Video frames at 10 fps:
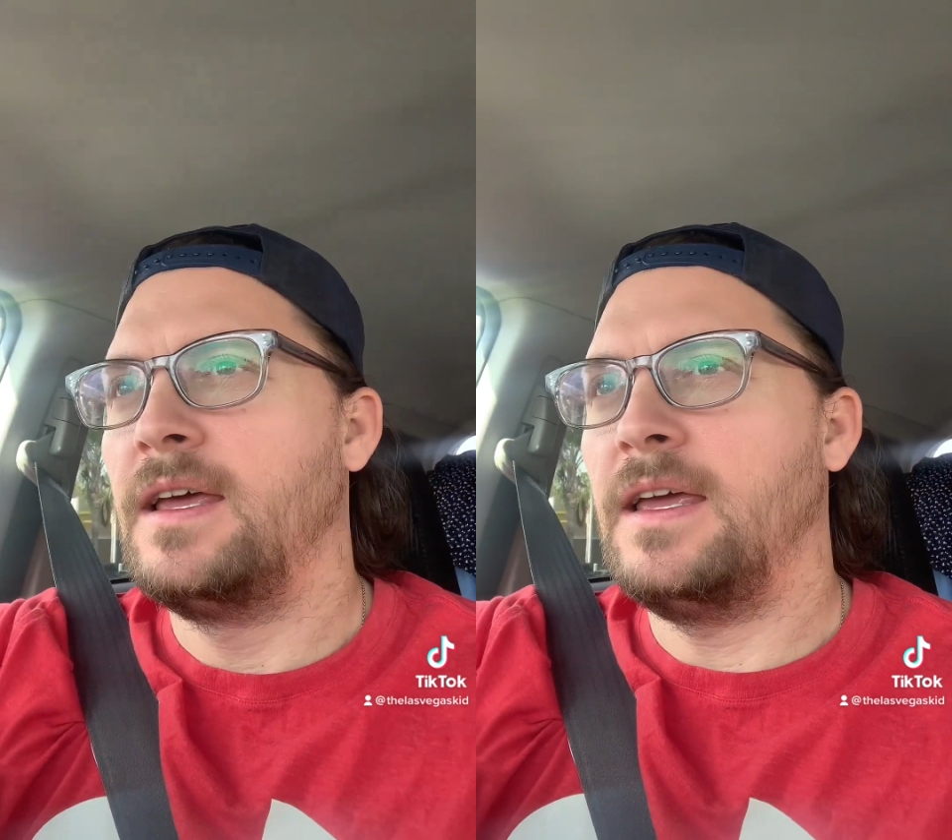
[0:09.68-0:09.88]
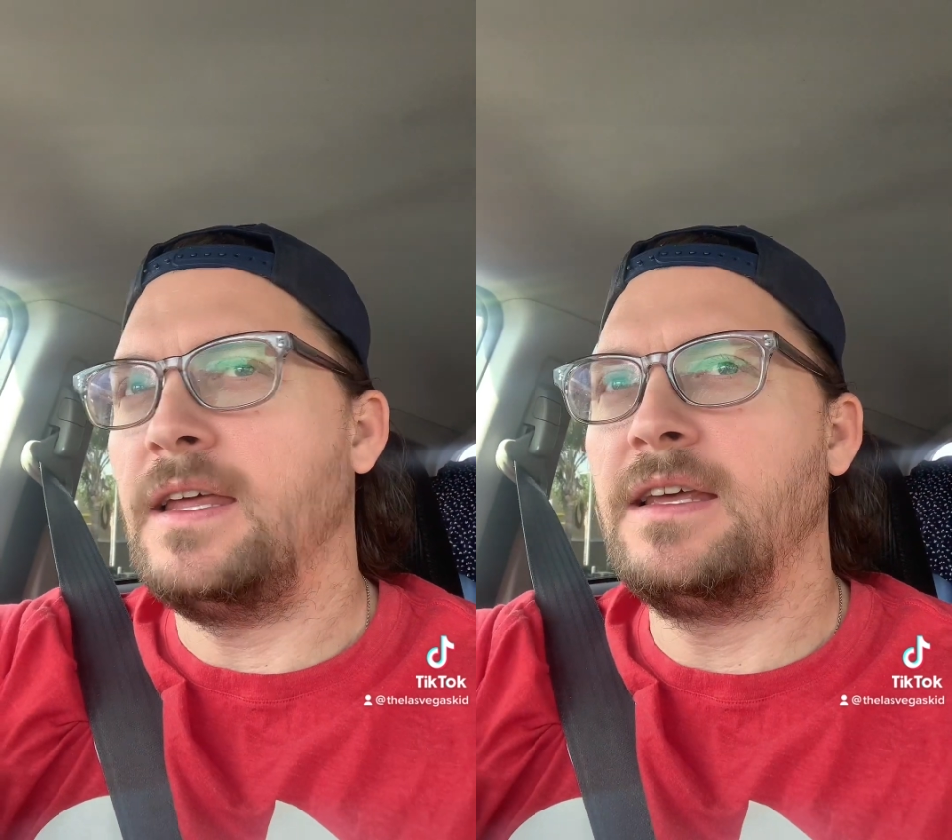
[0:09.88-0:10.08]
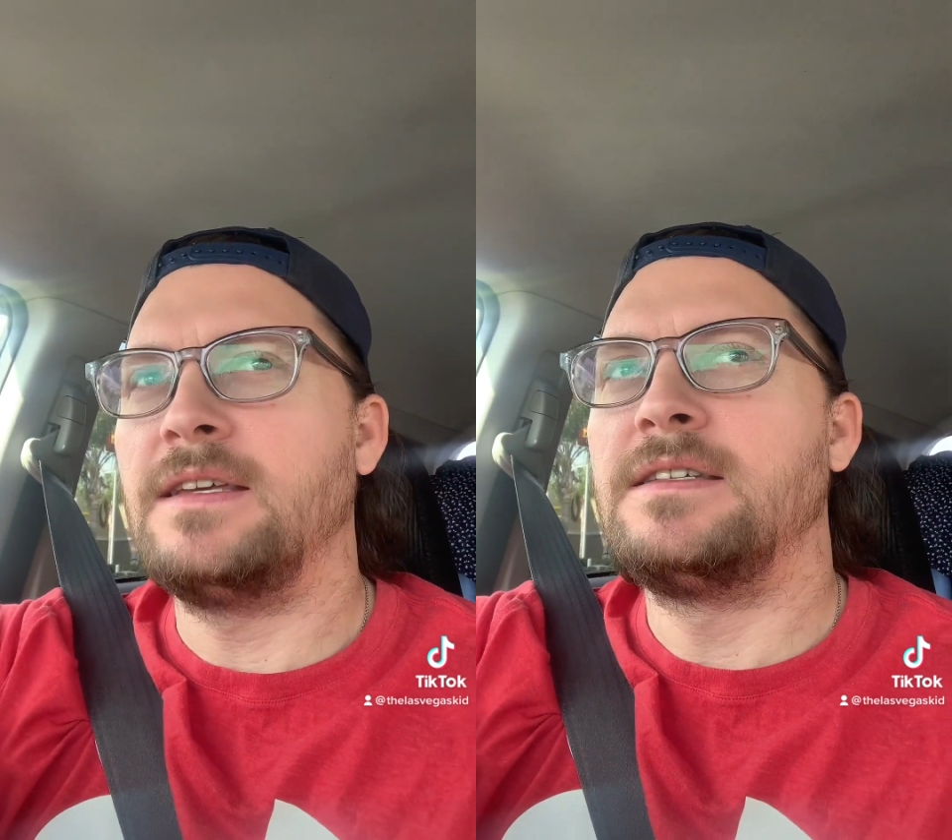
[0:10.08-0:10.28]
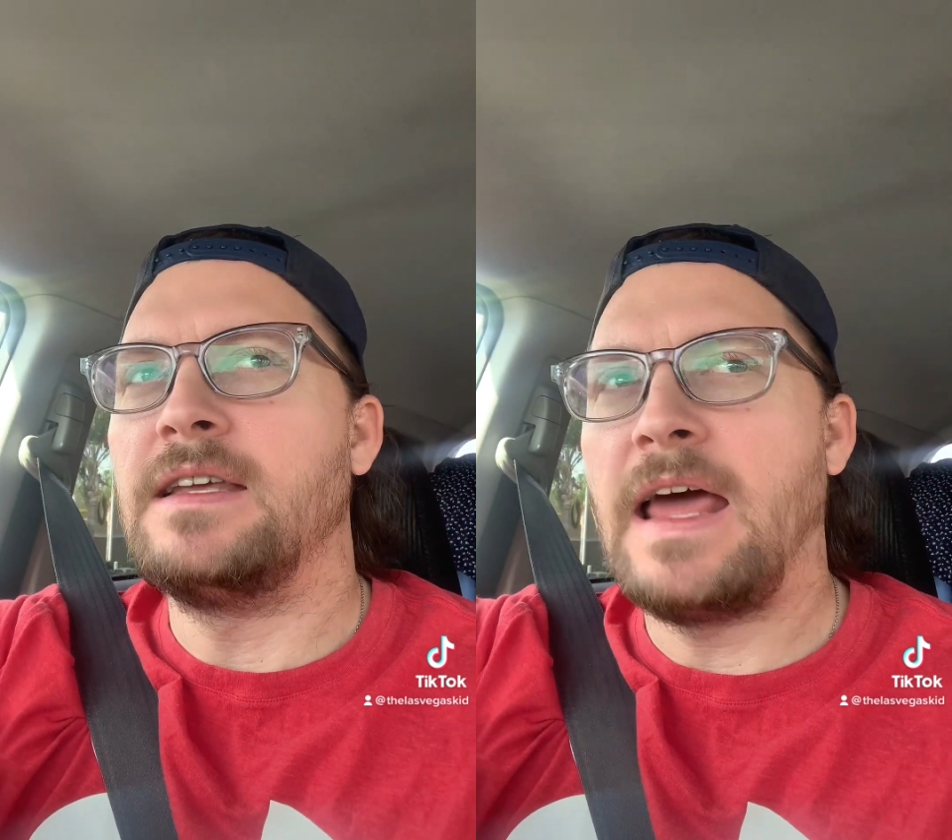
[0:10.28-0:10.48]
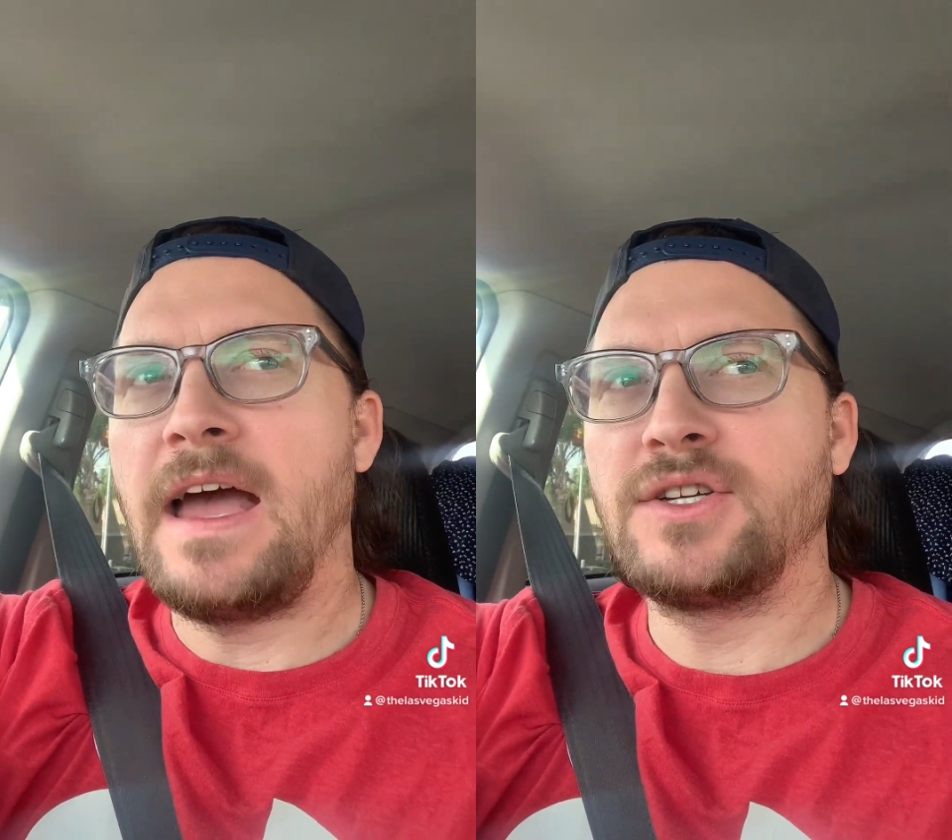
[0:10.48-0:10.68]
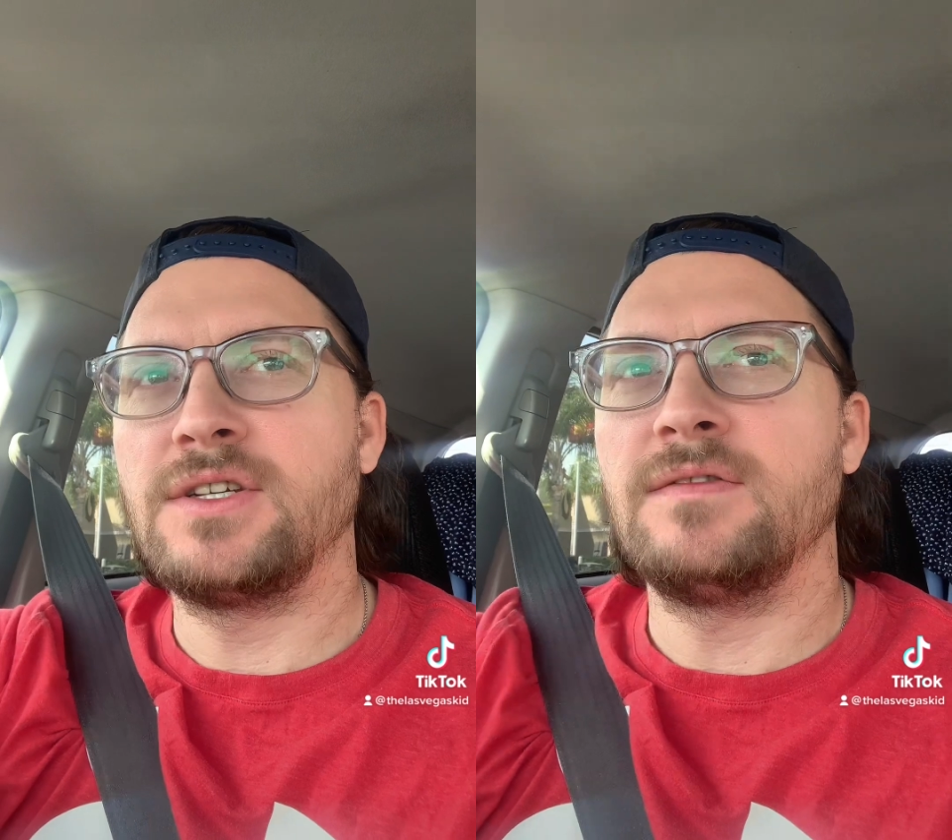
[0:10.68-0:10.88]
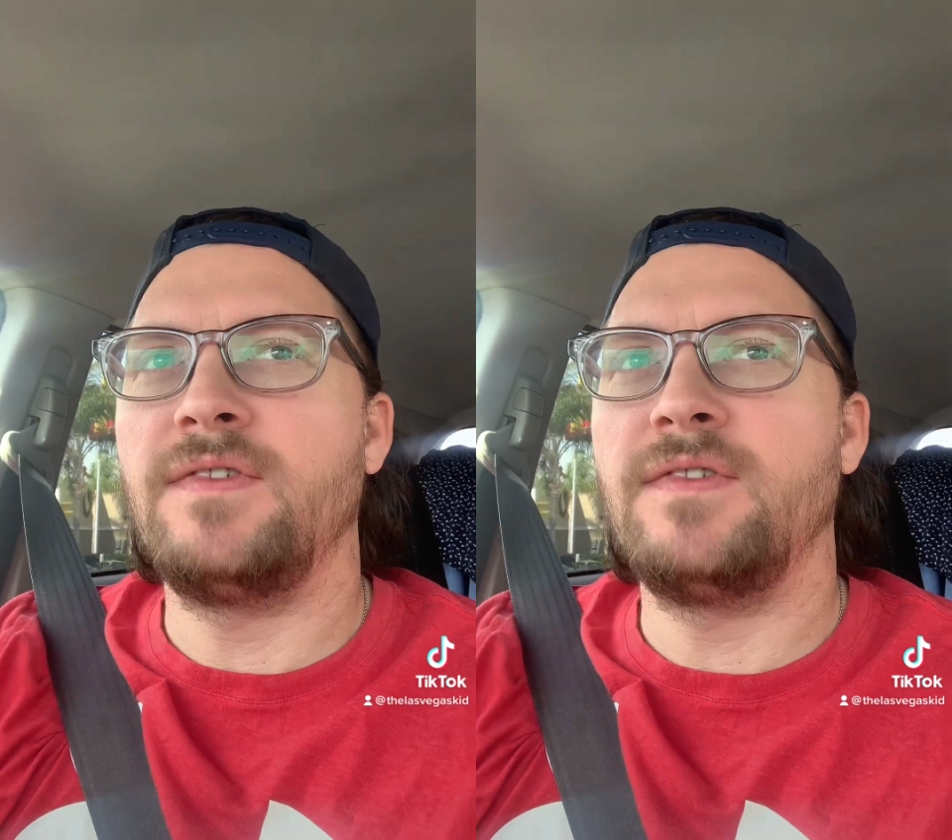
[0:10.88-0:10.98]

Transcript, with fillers: It is an action